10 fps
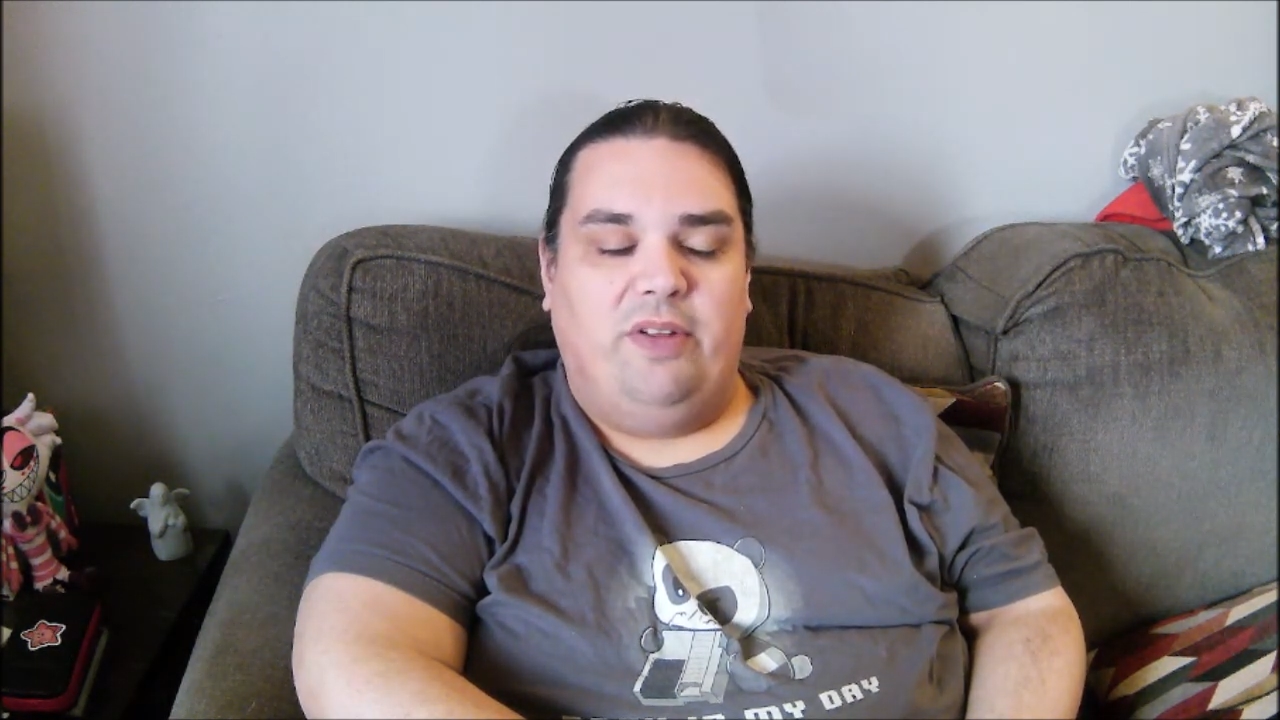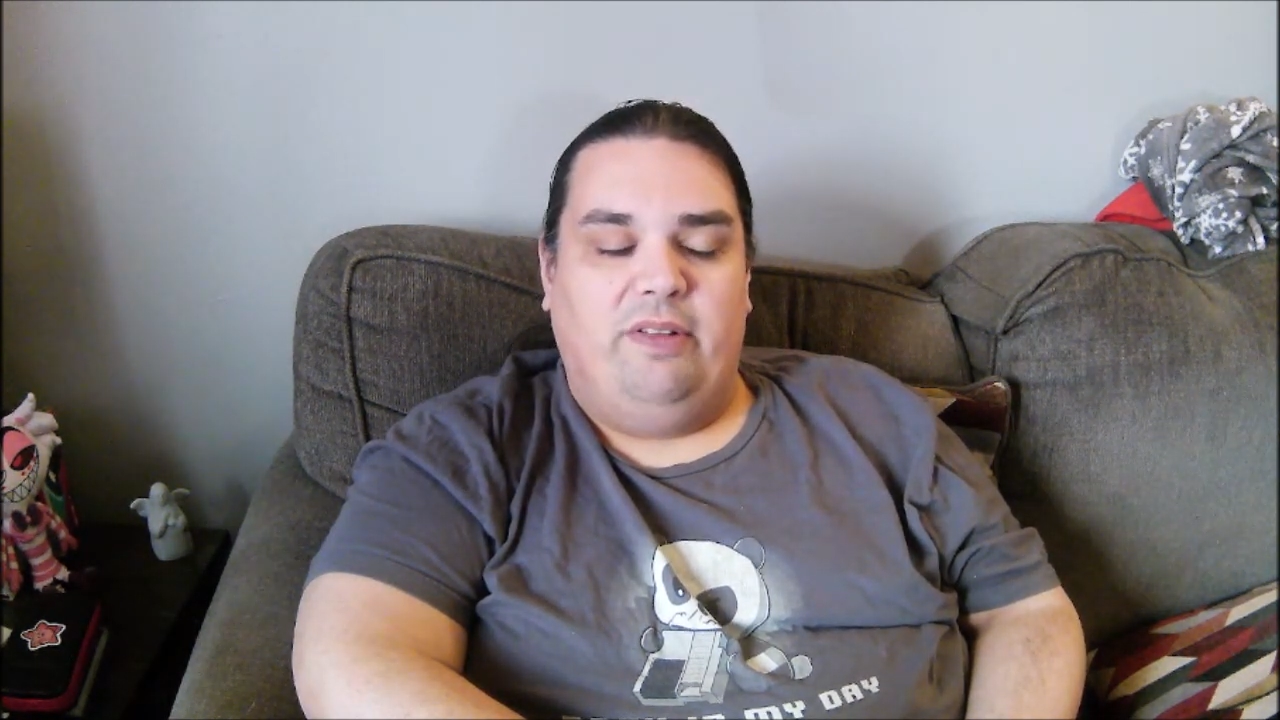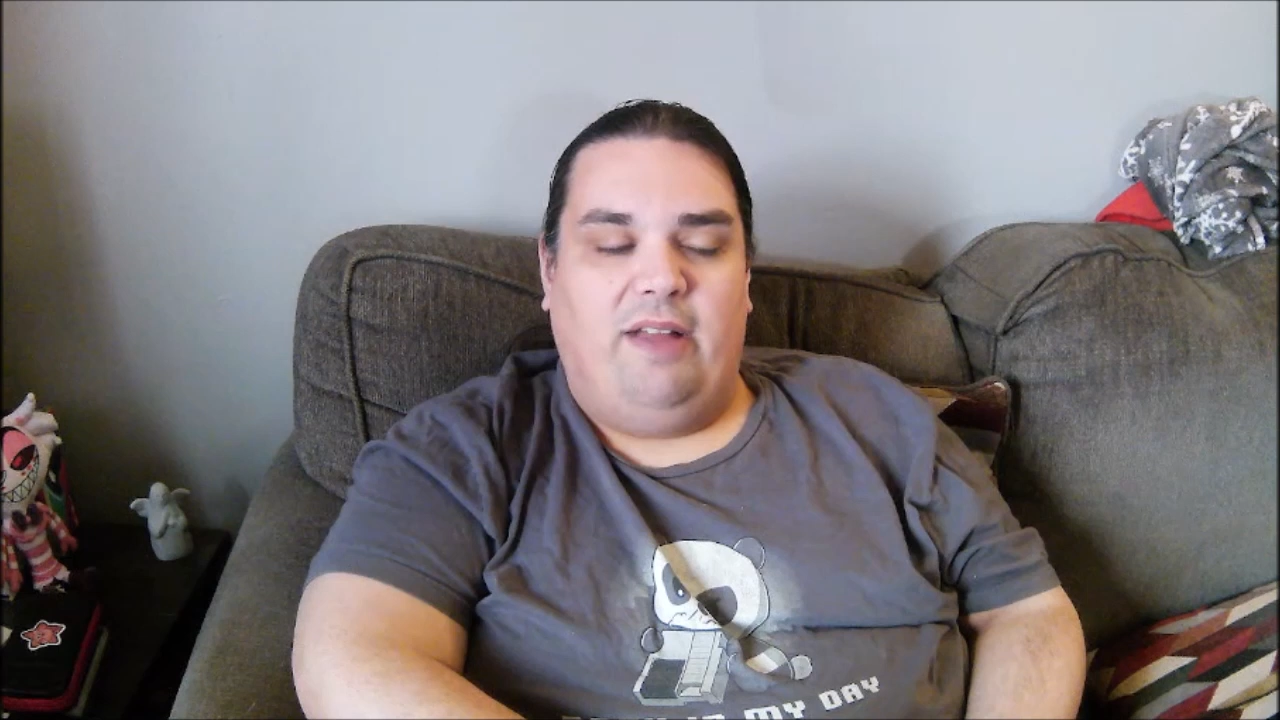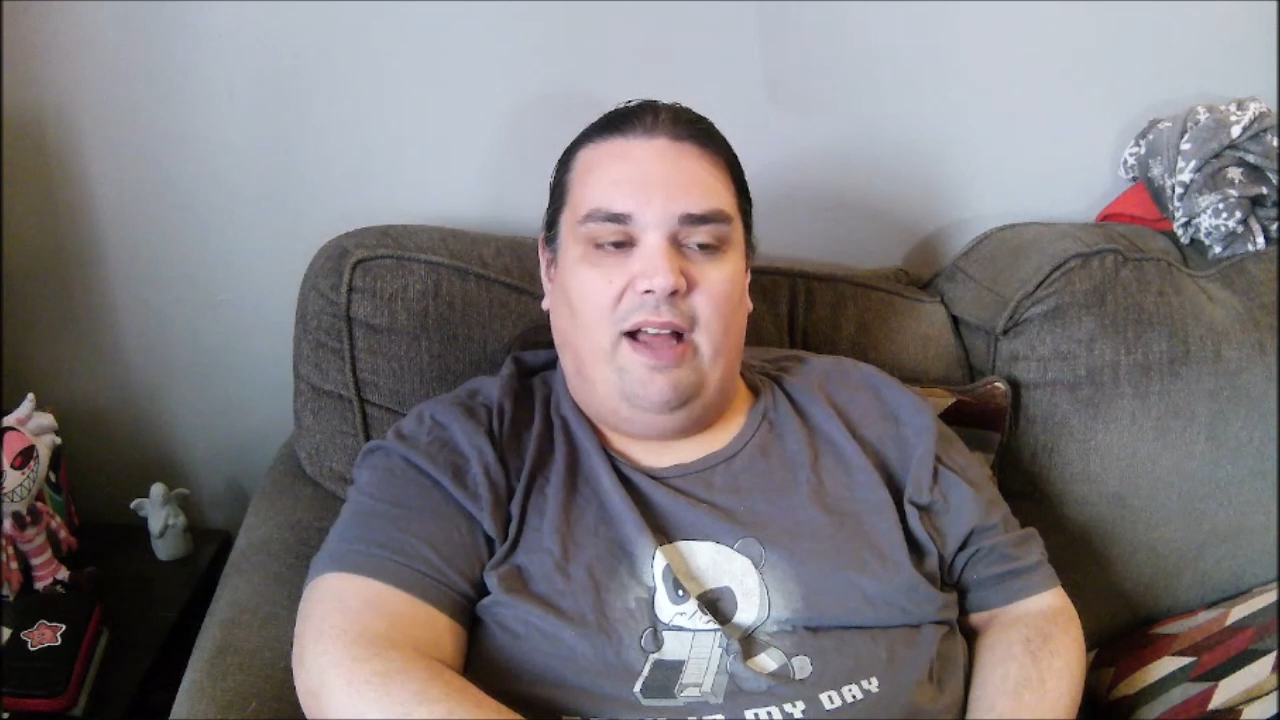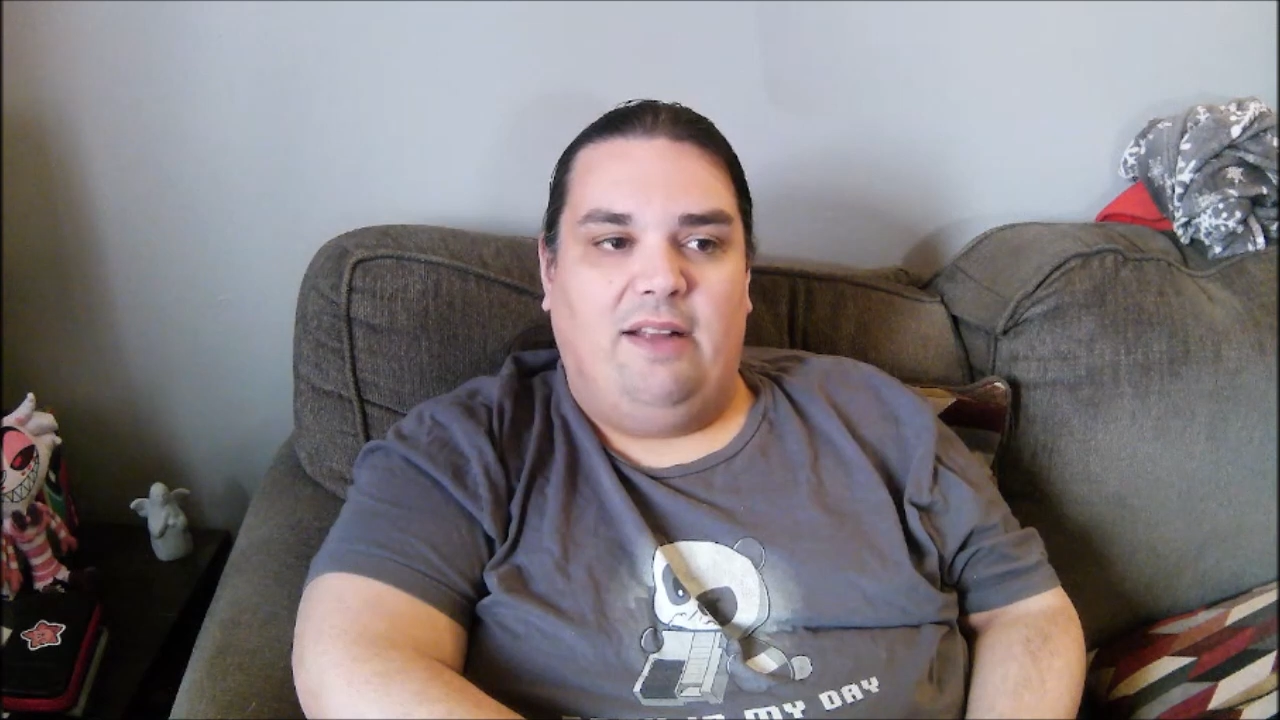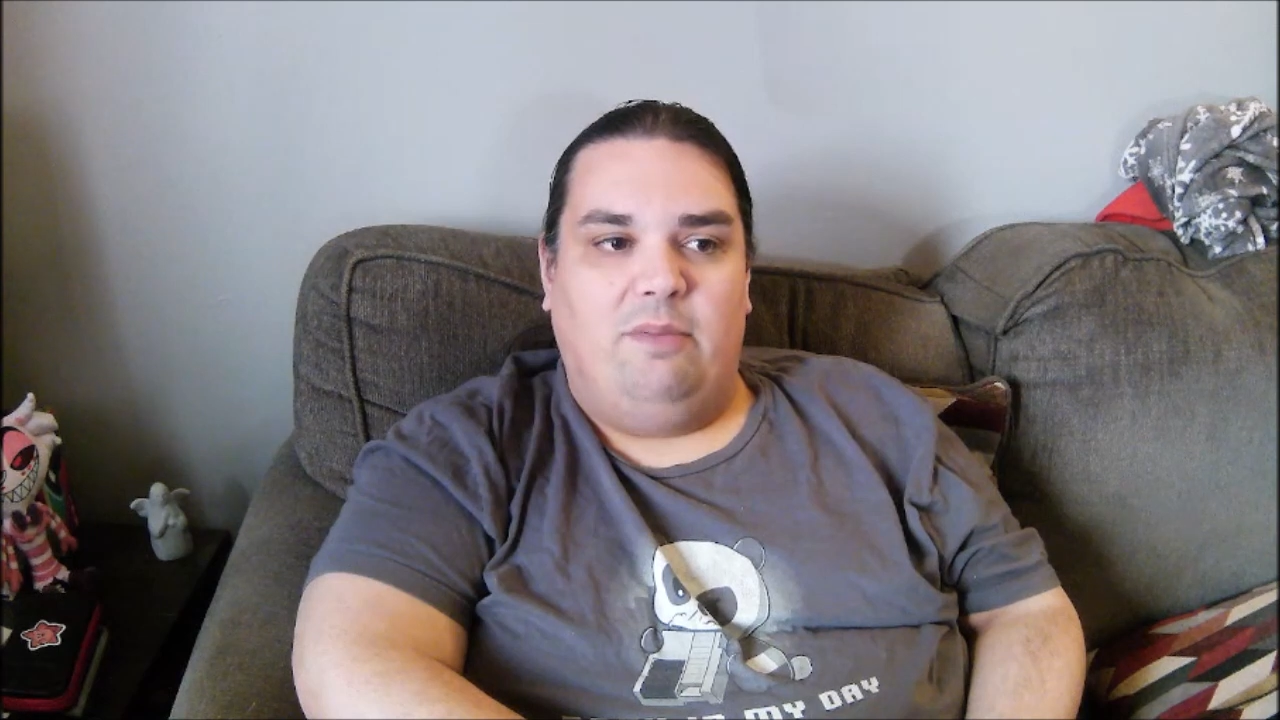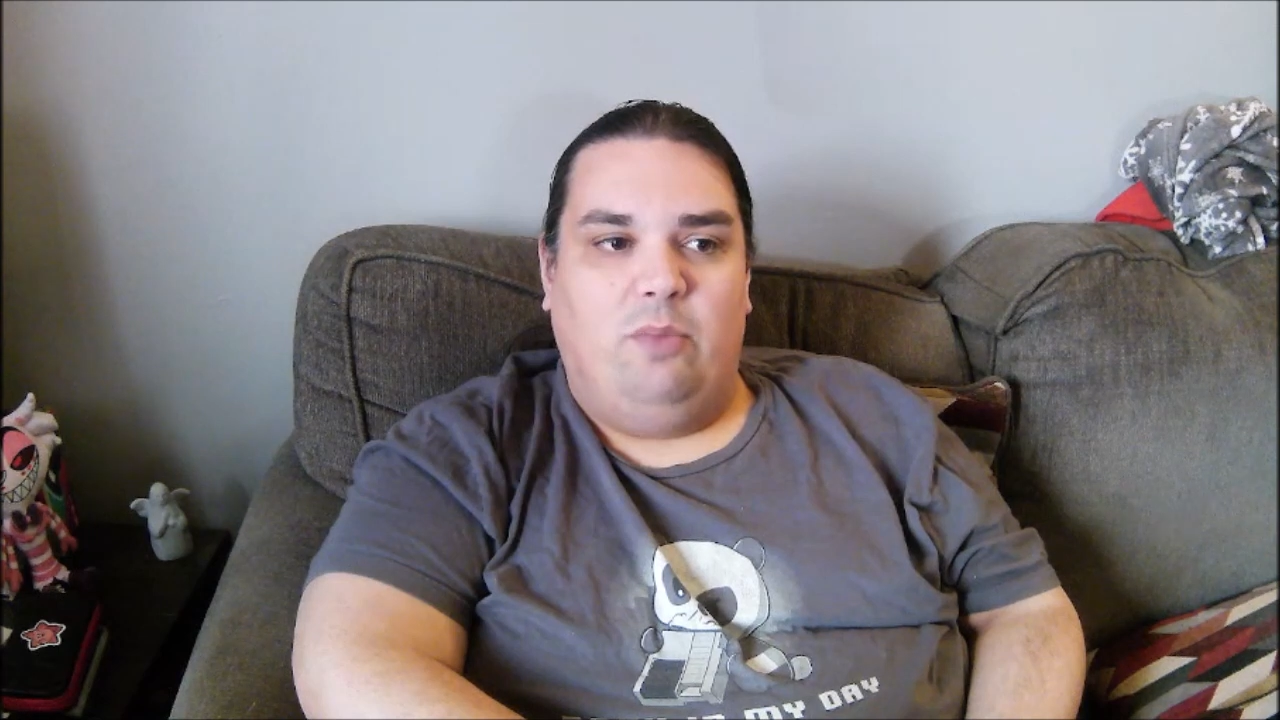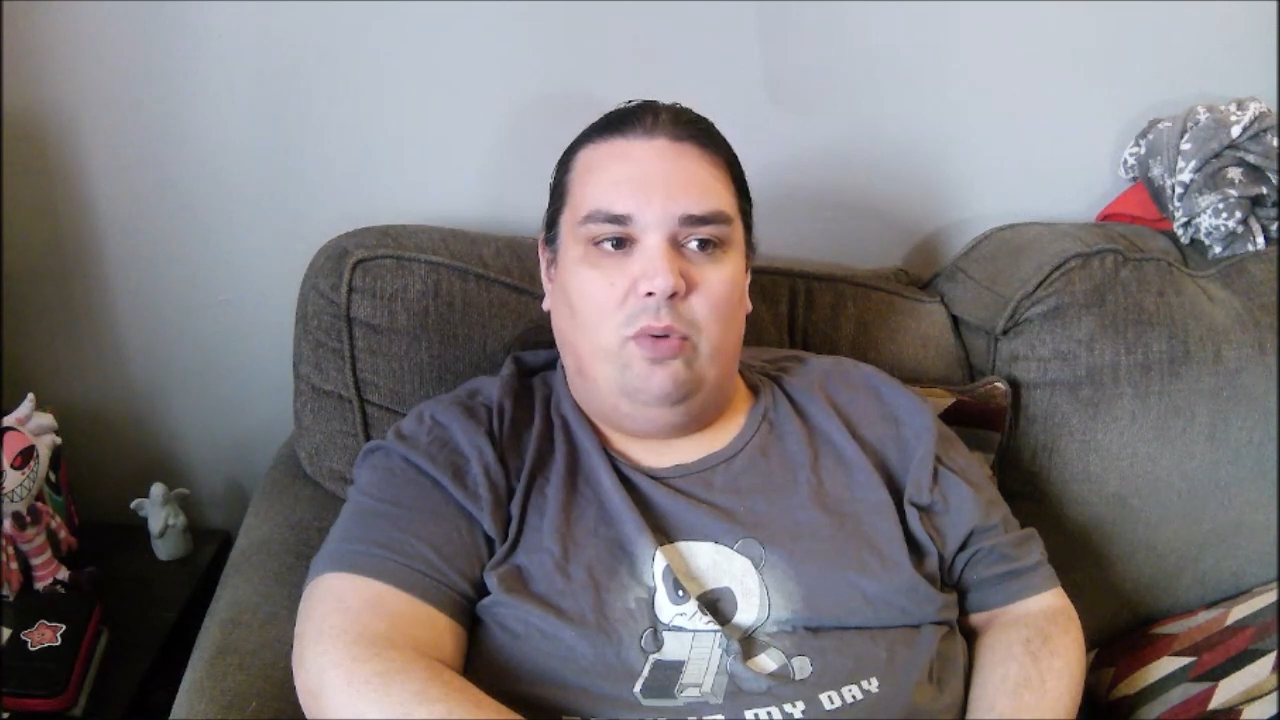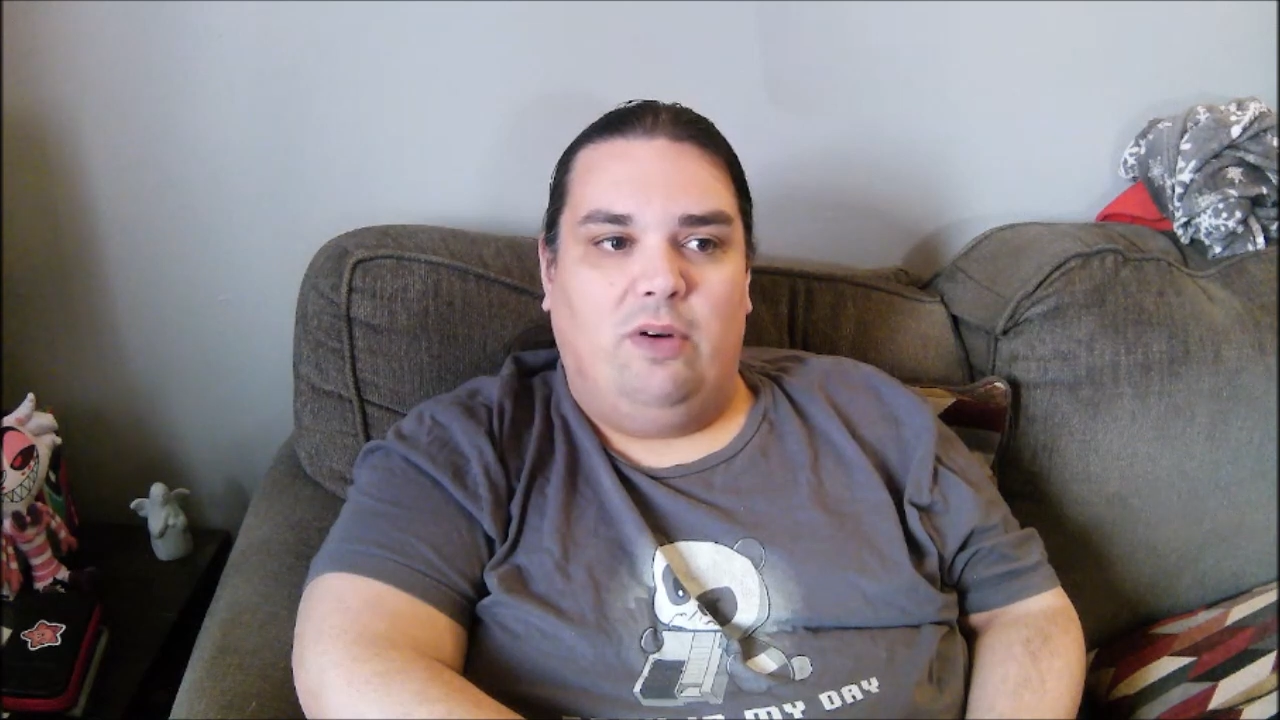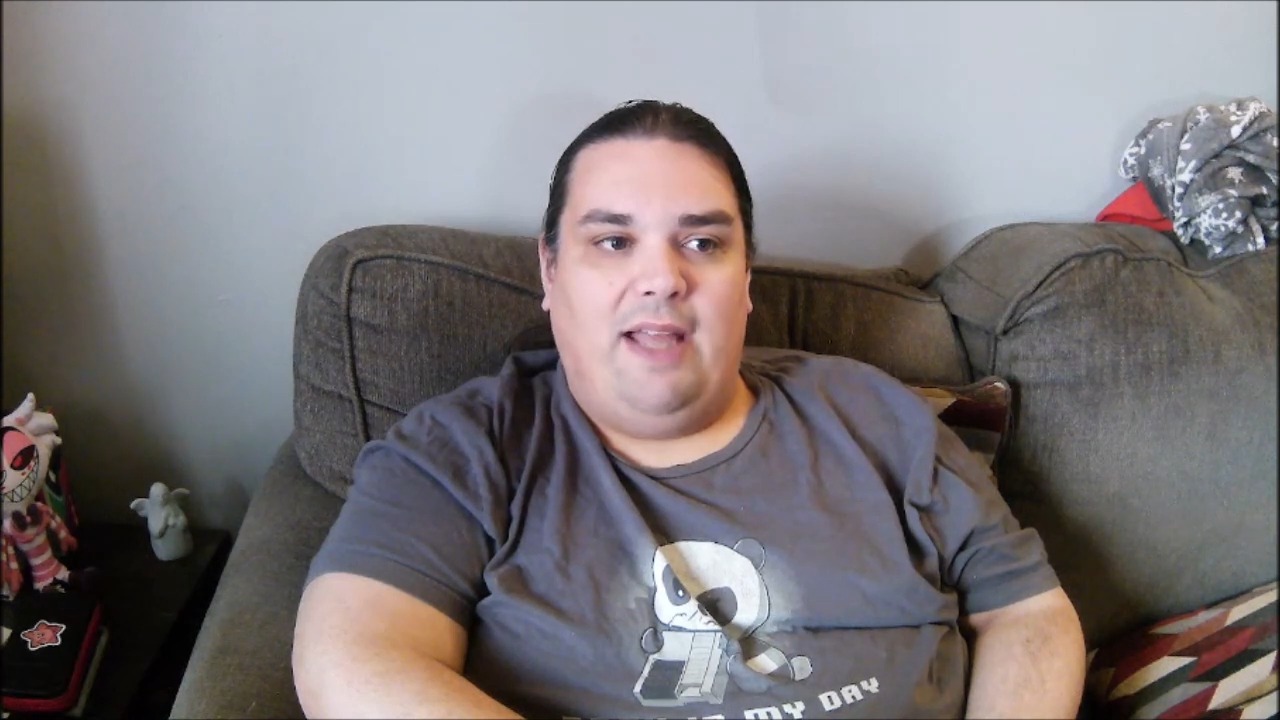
lot more